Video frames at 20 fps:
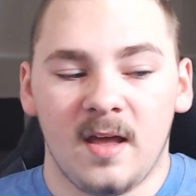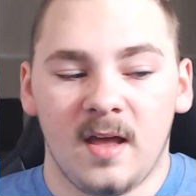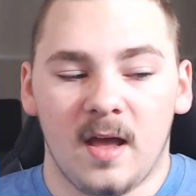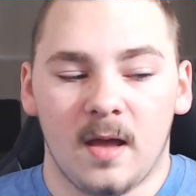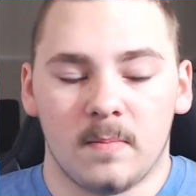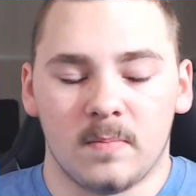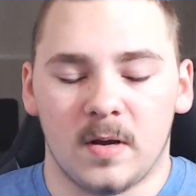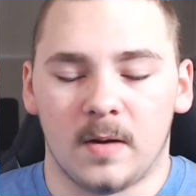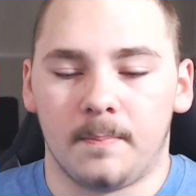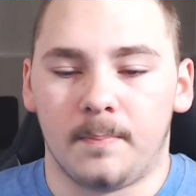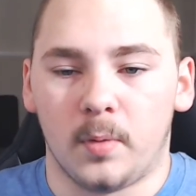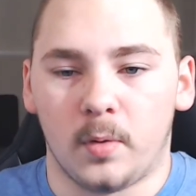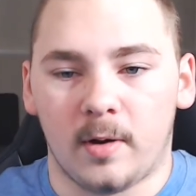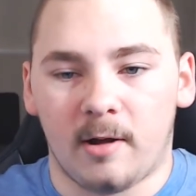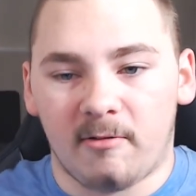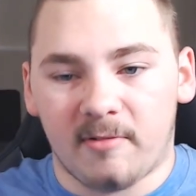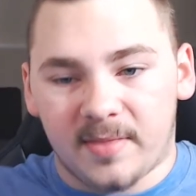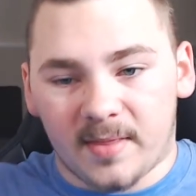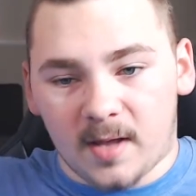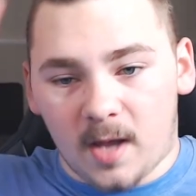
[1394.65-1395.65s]
I'm going to boot
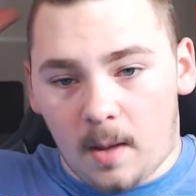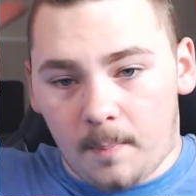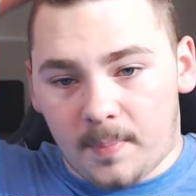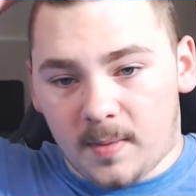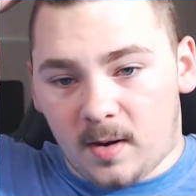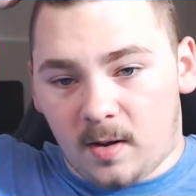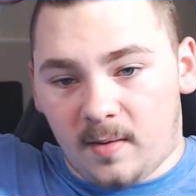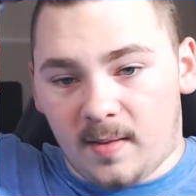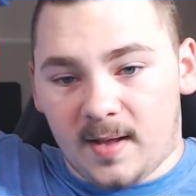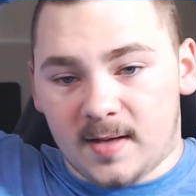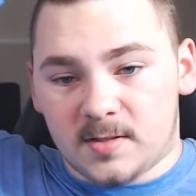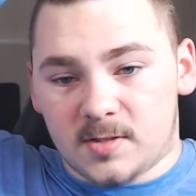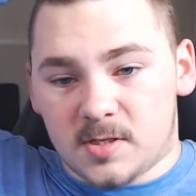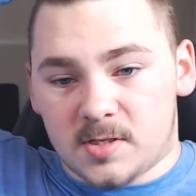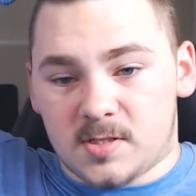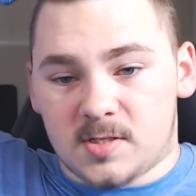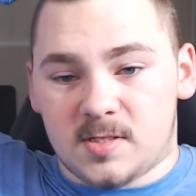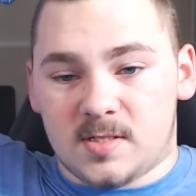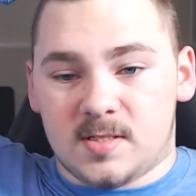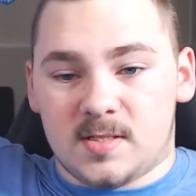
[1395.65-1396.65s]
everything up and all that
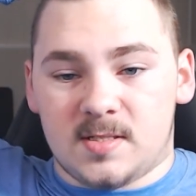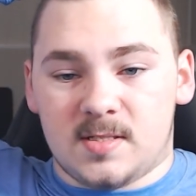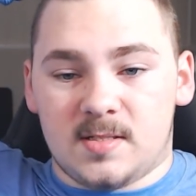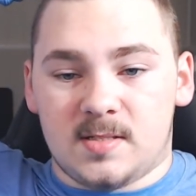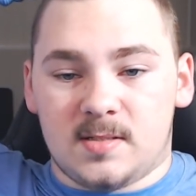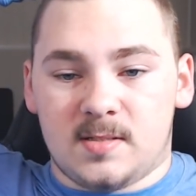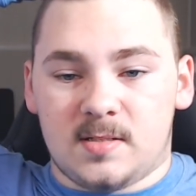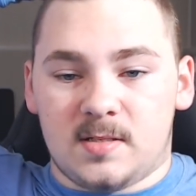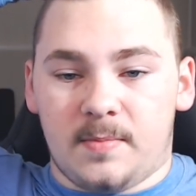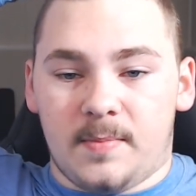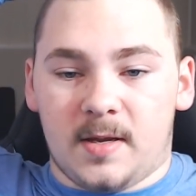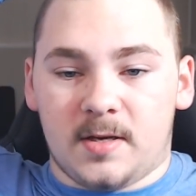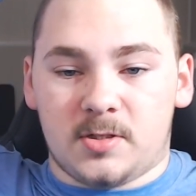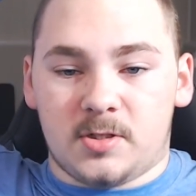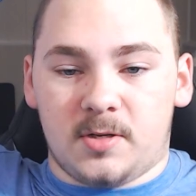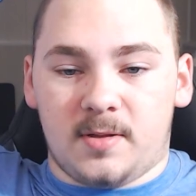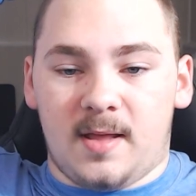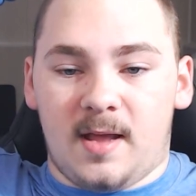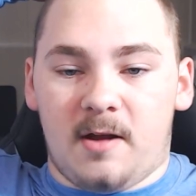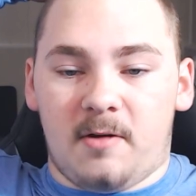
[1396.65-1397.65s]
just to make
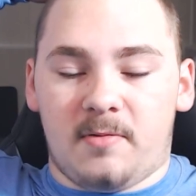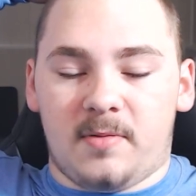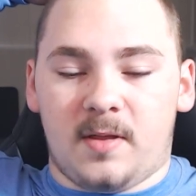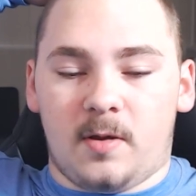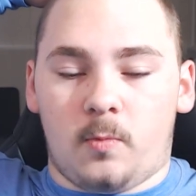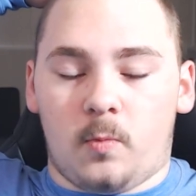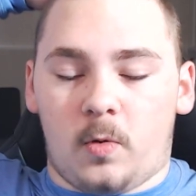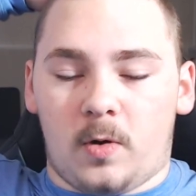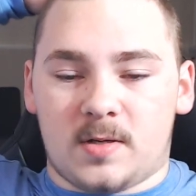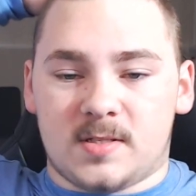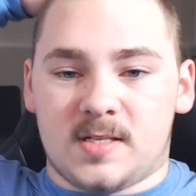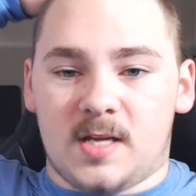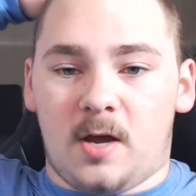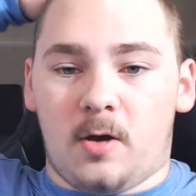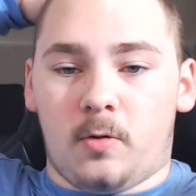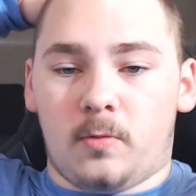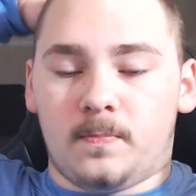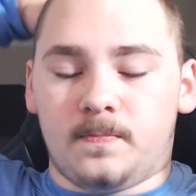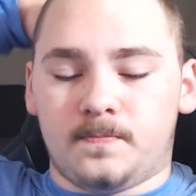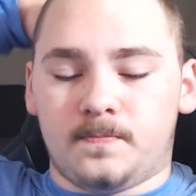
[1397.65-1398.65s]
sure that everything works out.